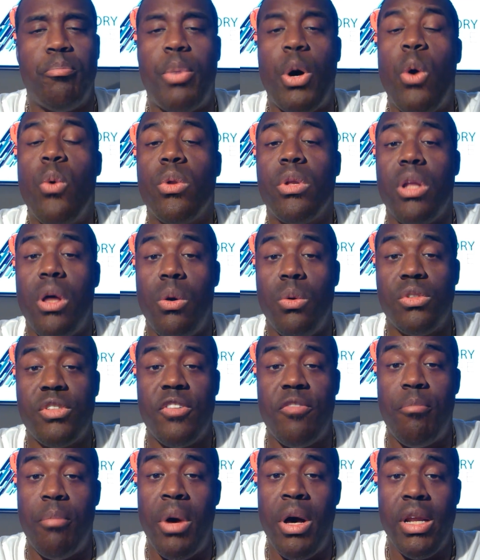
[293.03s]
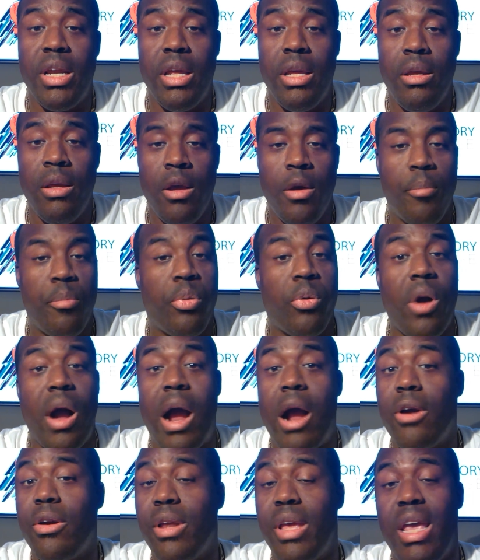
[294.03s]
boatloads of money
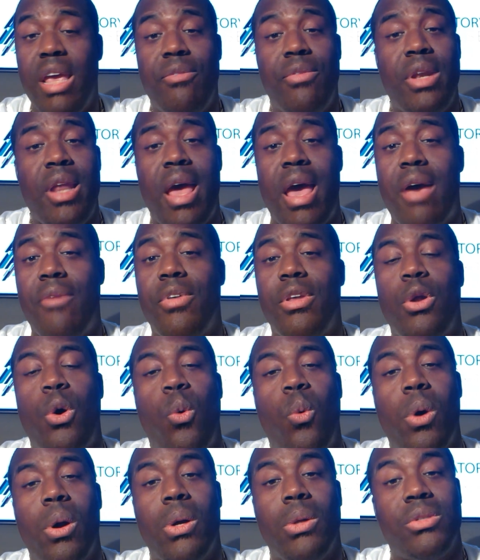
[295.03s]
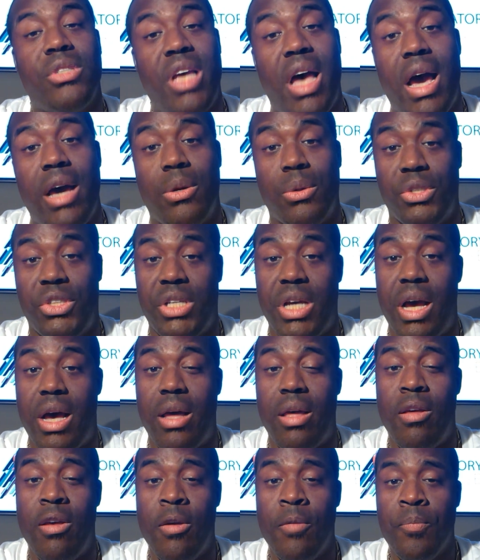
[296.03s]
prior to even having a world title
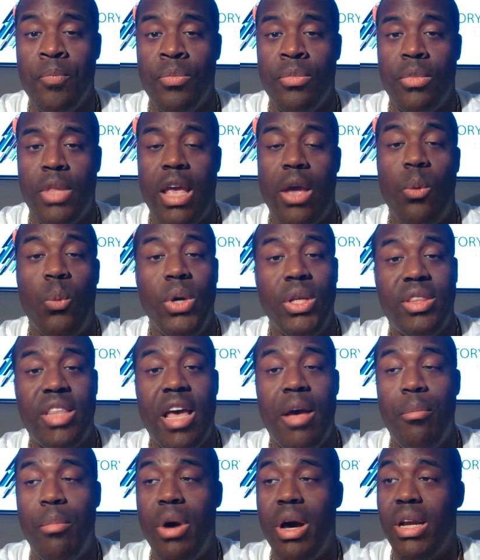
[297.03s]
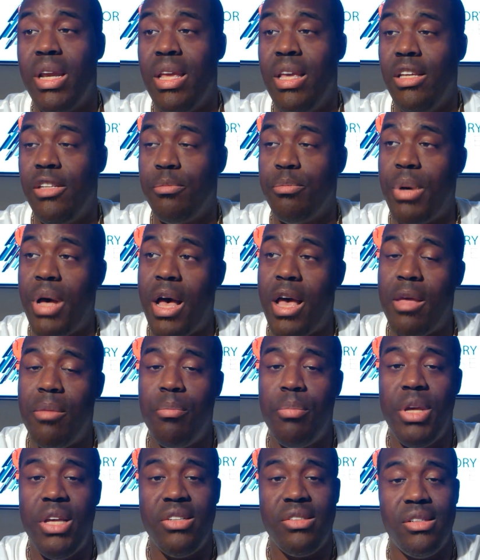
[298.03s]
shot. And with that money, he's
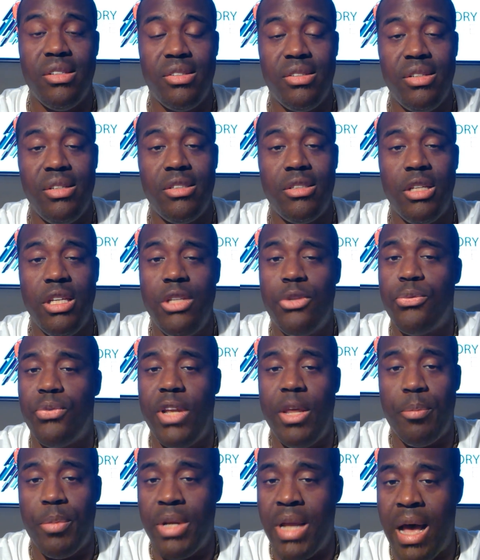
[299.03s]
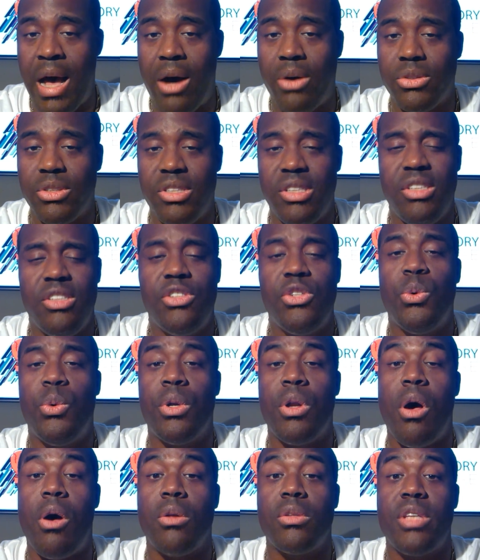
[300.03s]
buying businesses, and he's flipping houses. He's
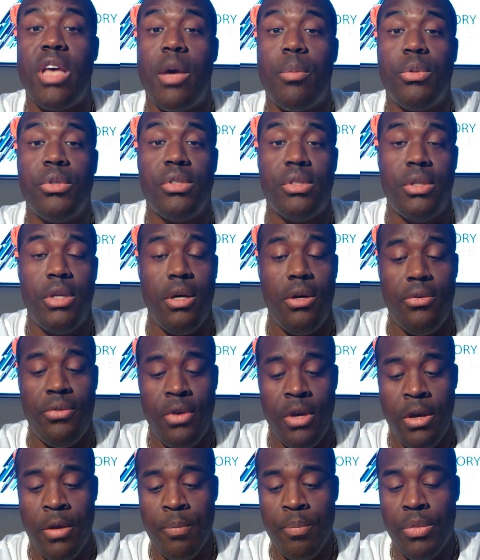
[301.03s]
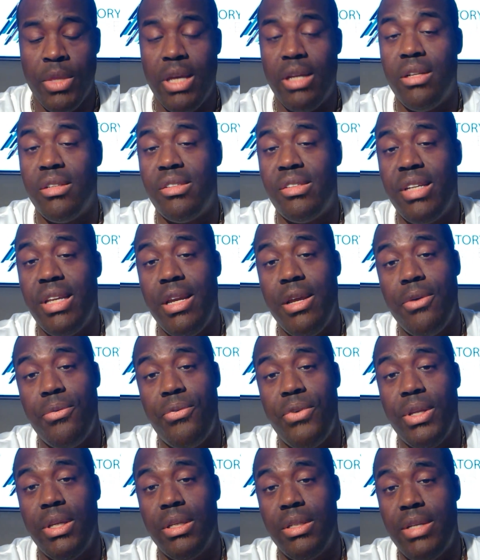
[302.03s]
doing all type of stuff in the city
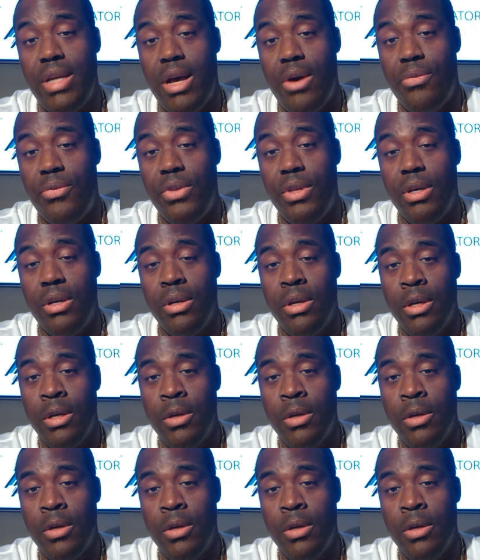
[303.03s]
of Philadelphia.